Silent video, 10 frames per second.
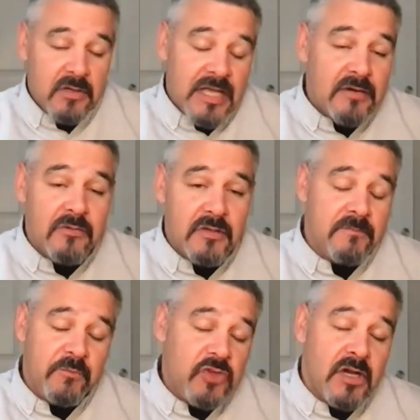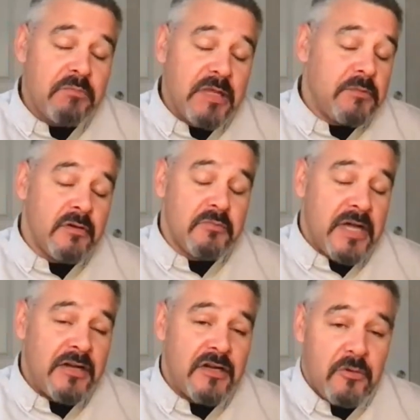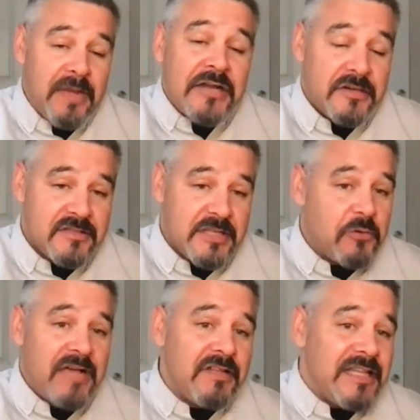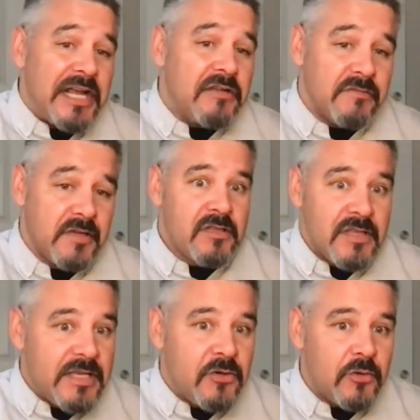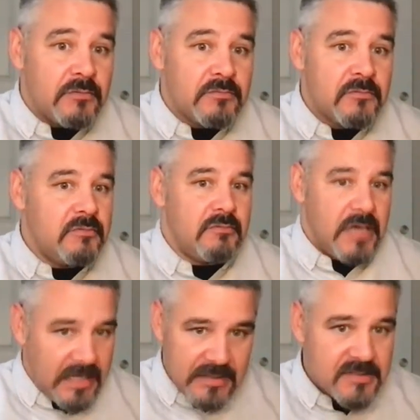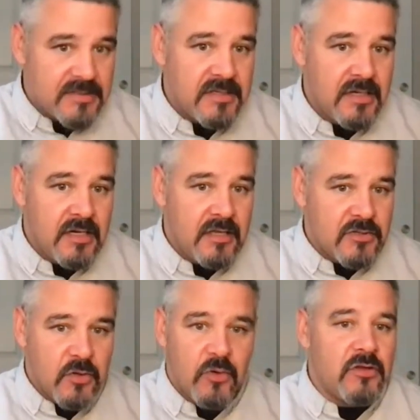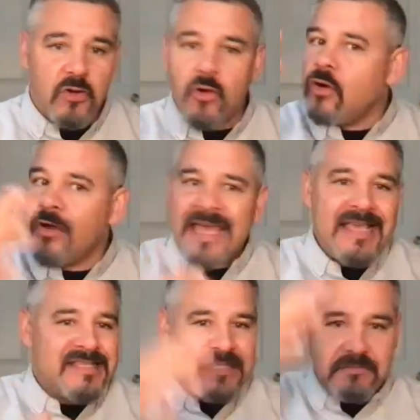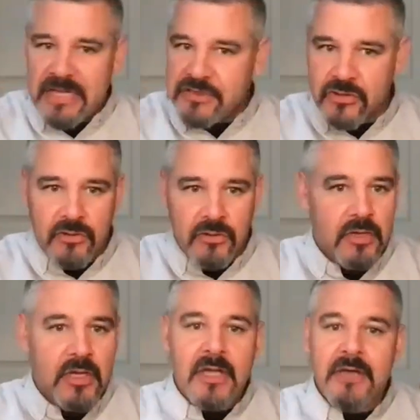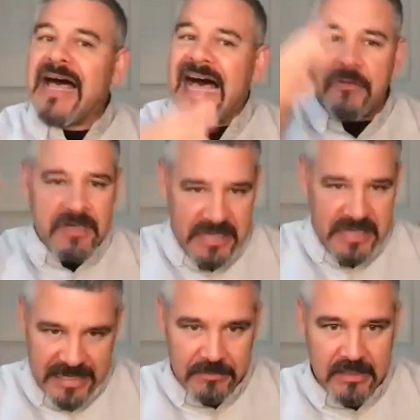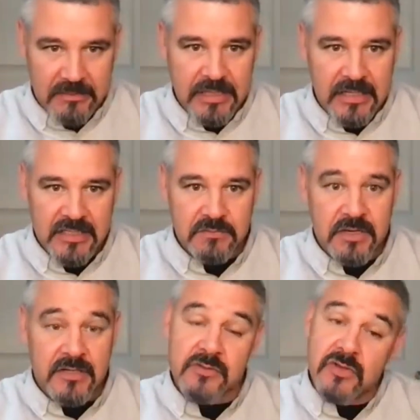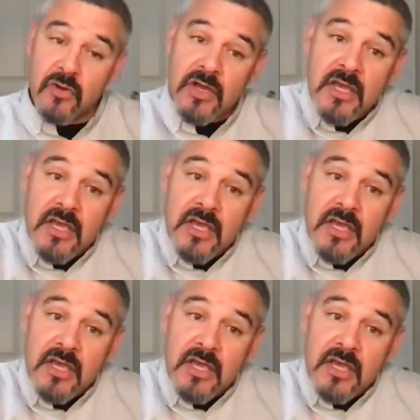lot of young people and they're minors. They don't have a lot of legal rights. There's a whole asymmetrical power dynamic being experienced. So